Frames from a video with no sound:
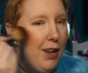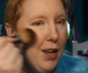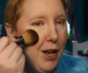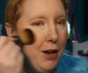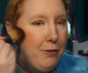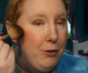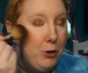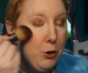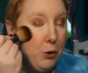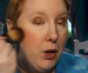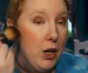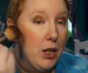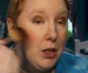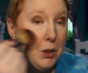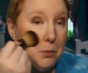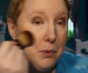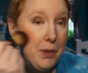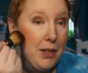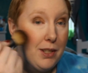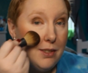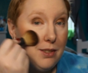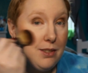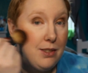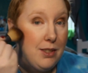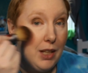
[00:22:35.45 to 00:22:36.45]
If you guys
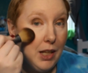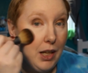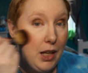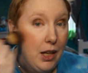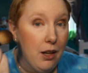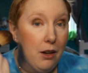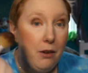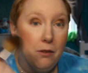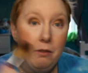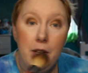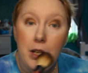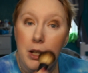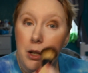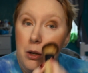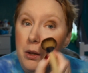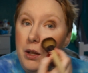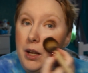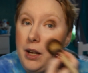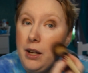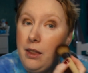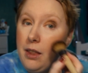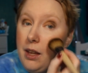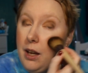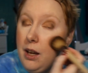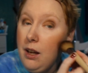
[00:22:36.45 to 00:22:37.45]
want to see a video
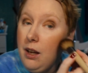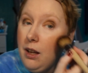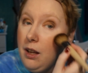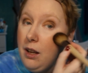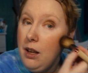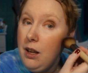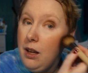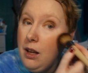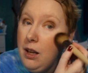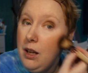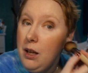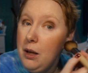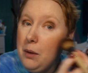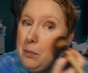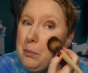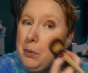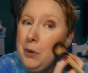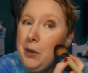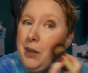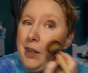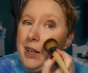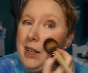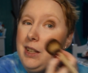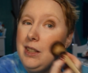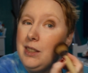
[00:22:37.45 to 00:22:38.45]
like that,
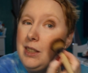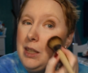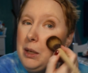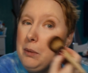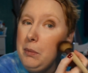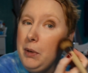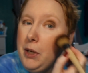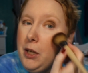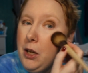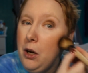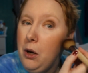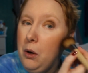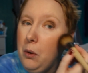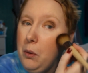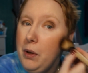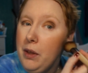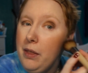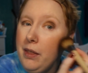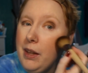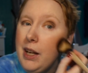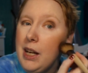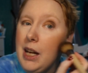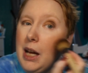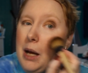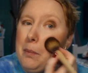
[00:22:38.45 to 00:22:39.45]
please let me know in
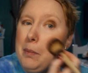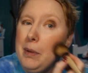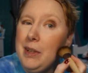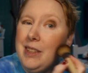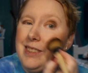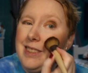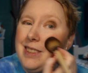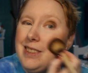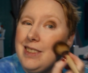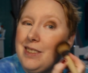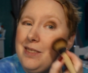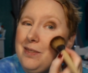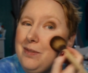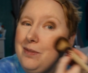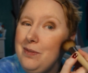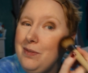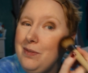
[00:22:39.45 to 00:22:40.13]
the comments